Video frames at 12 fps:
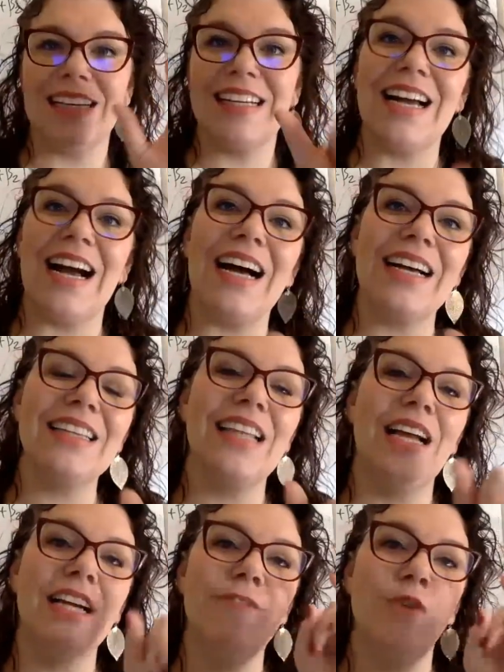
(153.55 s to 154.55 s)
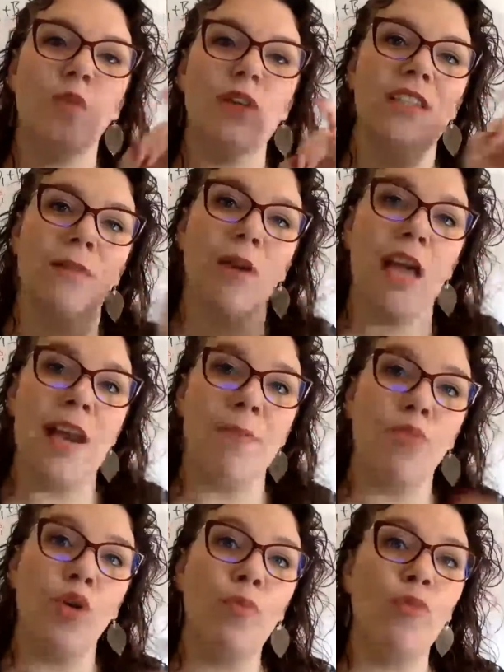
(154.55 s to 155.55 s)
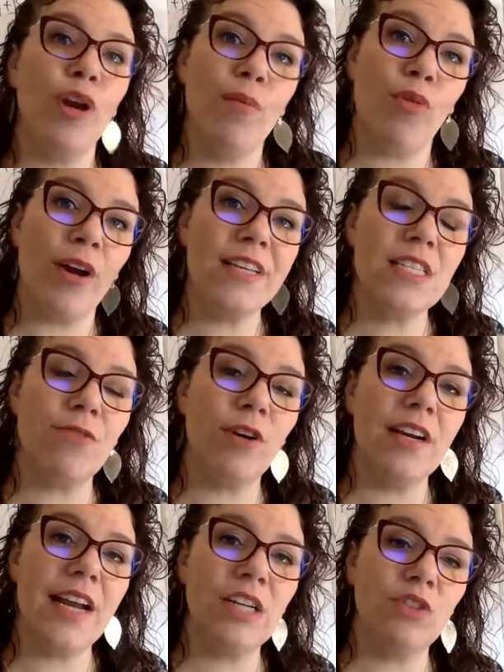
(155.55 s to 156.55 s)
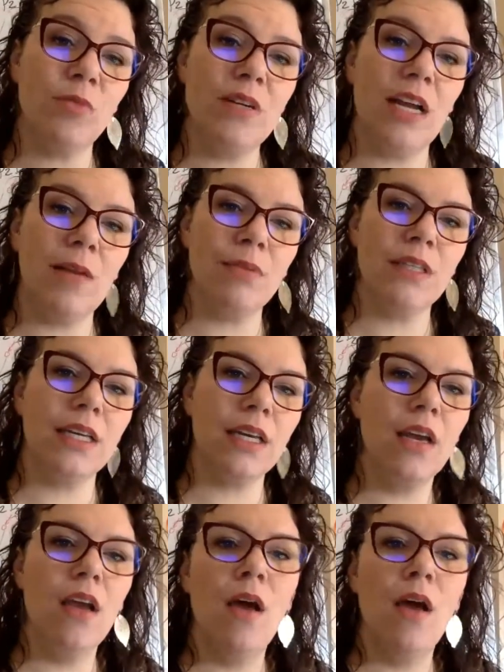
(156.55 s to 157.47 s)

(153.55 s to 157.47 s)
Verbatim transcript: guideline for what's an appropriate price for a natural monopoly,